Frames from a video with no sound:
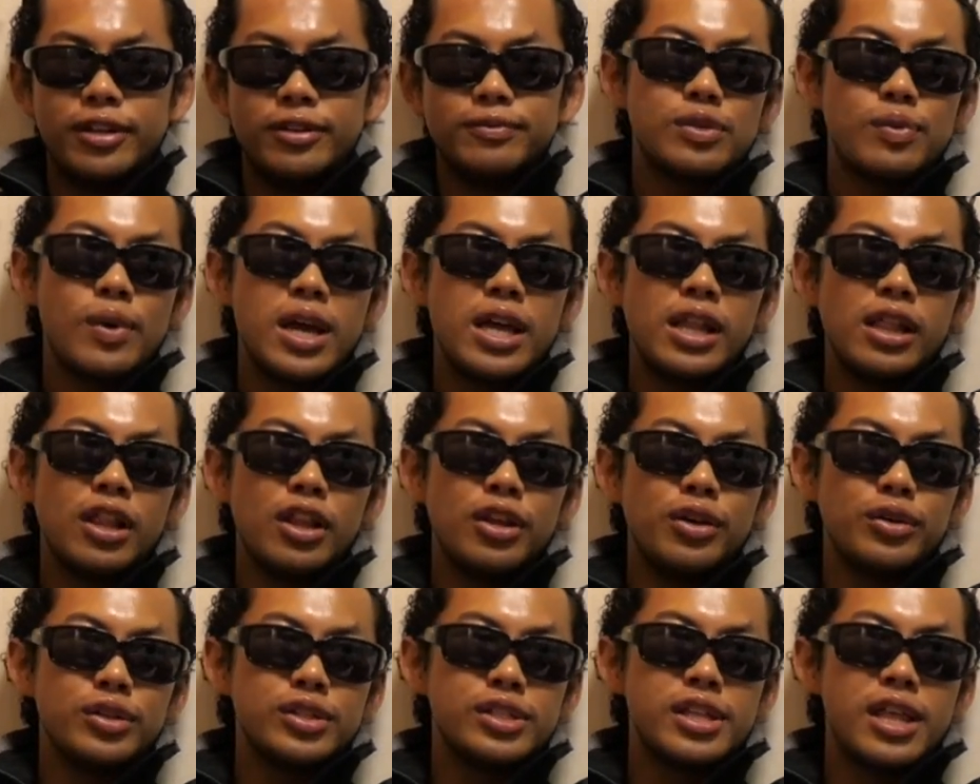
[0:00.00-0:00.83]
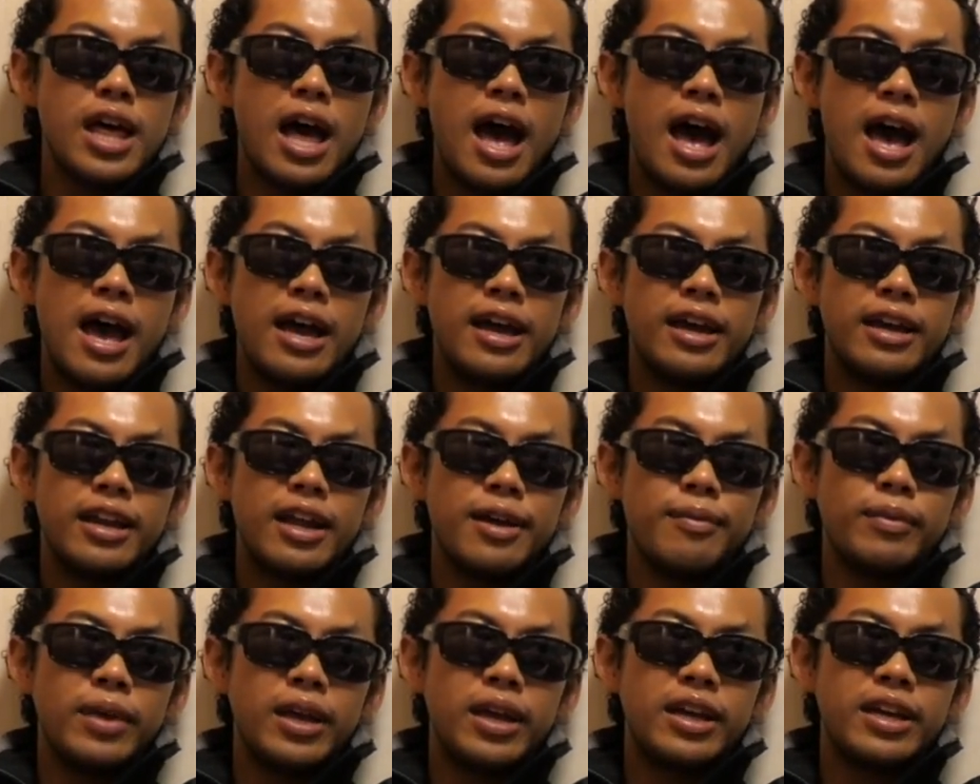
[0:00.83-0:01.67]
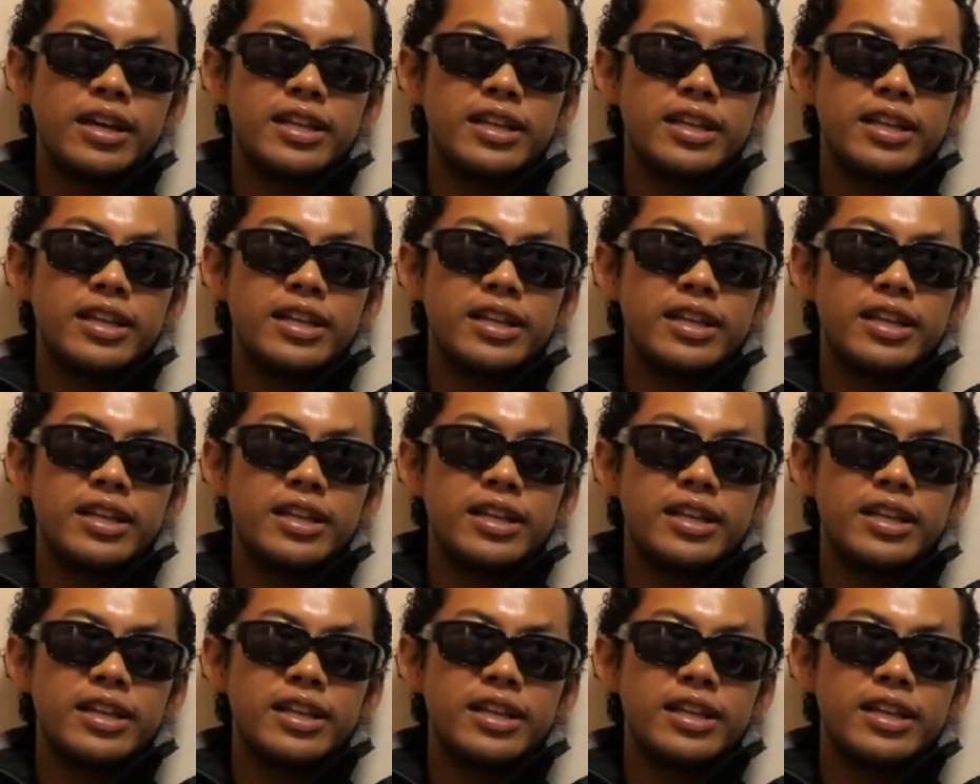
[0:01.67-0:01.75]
So I lose that. I'm like,